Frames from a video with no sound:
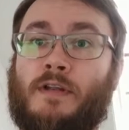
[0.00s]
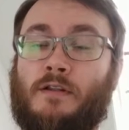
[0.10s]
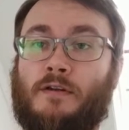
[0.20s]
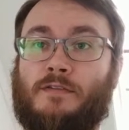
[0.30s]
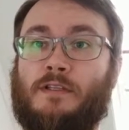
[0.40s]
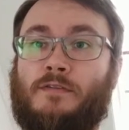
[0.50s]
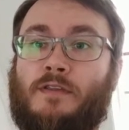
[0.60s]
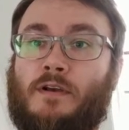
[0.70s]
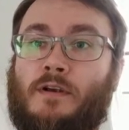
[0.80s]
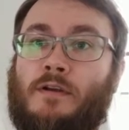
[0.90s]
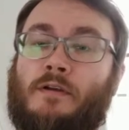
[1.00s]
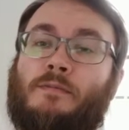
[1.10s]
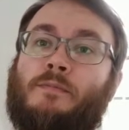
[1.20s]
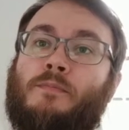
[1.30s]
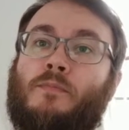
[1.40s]
a lot of stuff there.
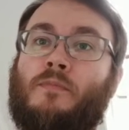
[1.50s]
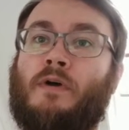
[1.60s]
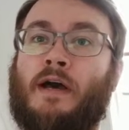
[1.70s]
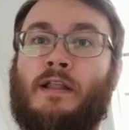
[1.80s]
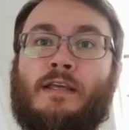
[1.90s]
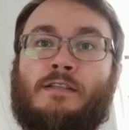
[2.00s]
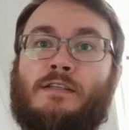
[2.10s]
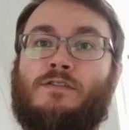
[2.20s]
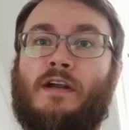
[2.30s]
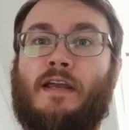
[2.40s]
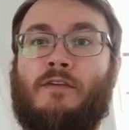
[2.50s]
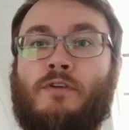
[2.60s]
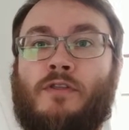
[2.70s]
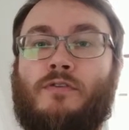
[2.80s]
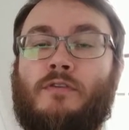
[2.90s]
Let's just try and
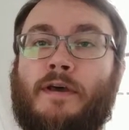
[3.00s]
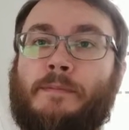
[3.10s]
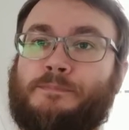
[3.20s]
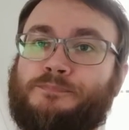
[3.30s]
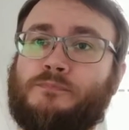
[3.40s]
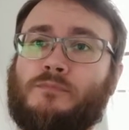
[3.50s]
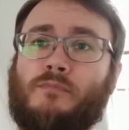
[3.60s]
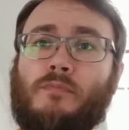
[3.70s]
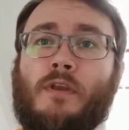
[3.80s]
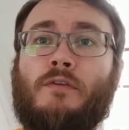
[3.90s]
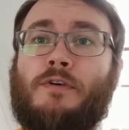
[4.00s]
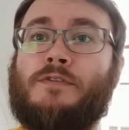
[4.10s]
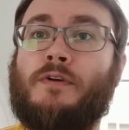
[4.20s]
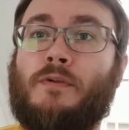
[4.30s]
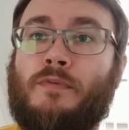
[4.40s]
run through that. First of
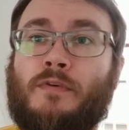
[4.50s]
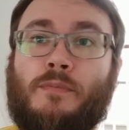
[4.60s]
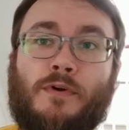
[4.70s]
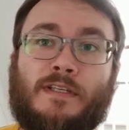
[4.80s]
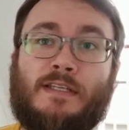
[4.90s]
all, we've imported